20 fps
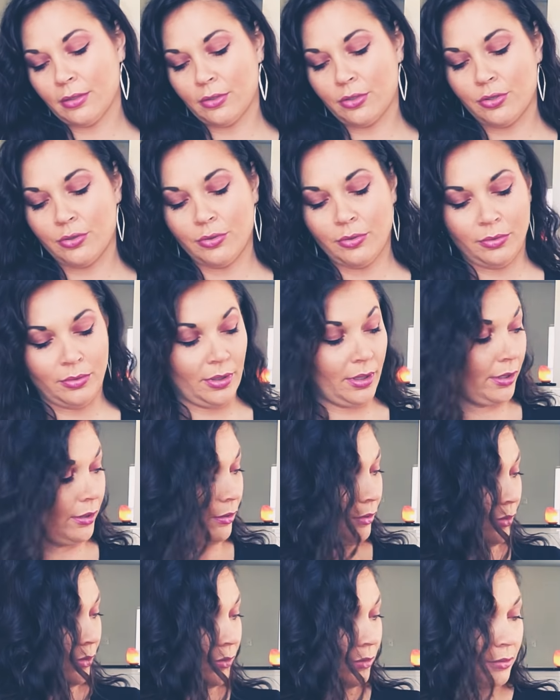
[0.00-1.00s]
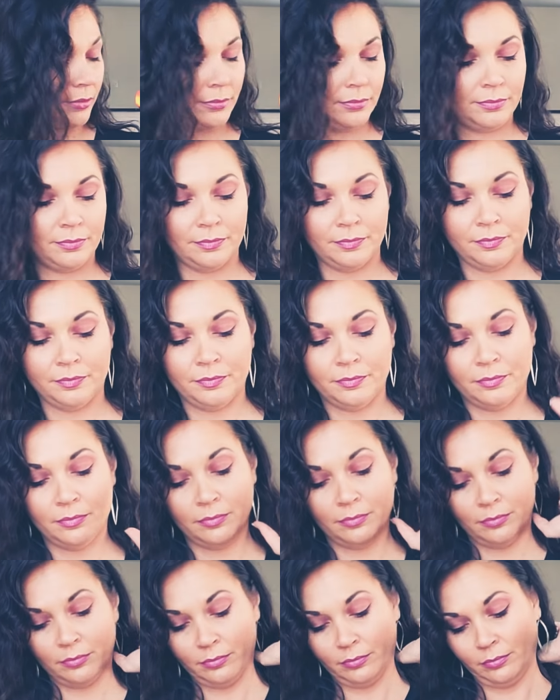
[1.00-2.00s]
the truth either.
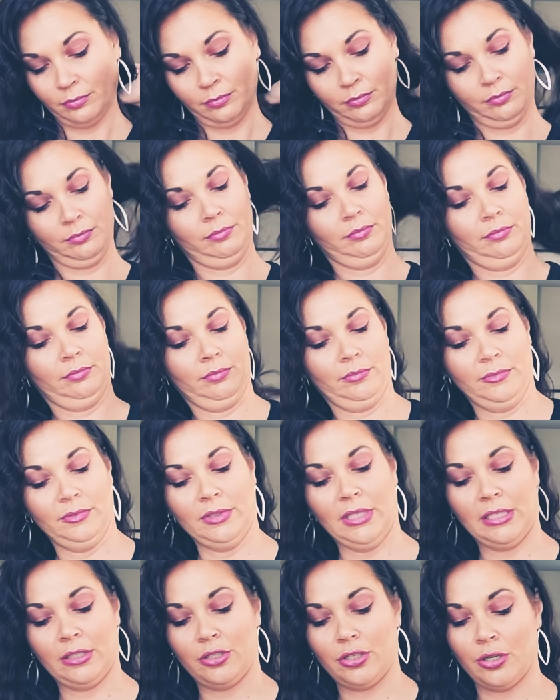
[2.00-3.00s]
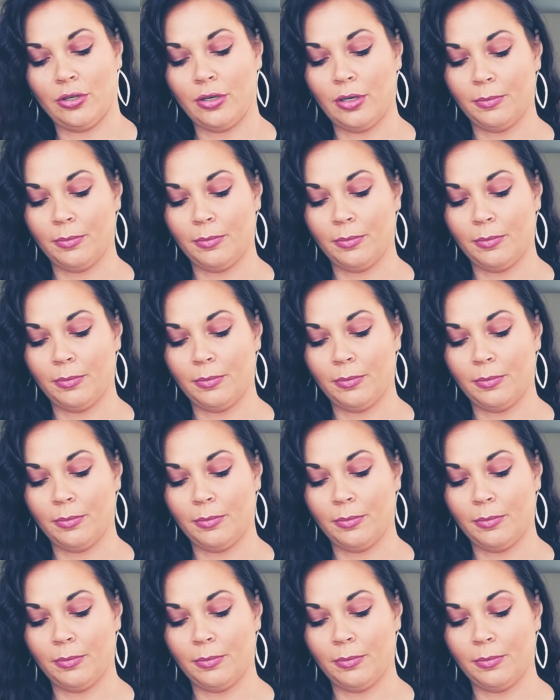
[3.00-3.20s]
And that showed